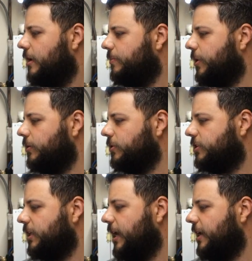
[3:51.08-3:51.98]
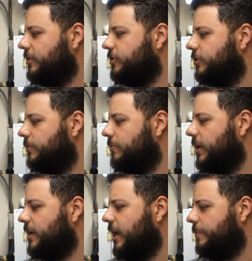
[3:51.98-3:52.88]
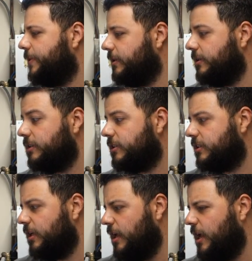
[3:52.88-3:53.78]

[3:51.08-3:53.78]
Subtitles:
Plus, I added some carapils.